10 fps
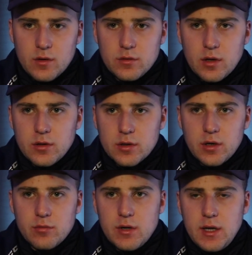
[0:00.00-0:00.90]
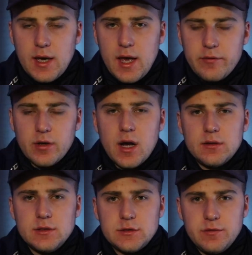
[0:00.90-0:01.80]
they're looking to wreak havoc
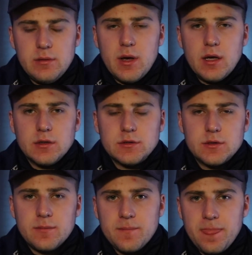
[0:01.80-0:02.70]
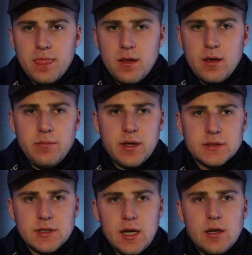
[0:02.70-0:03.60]
on these females
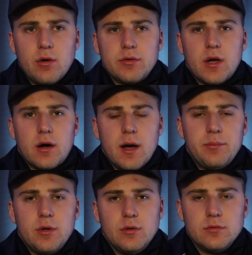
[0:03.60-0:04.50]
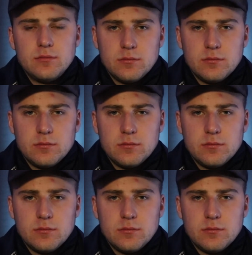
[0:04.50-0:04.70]
because they know what they're up to.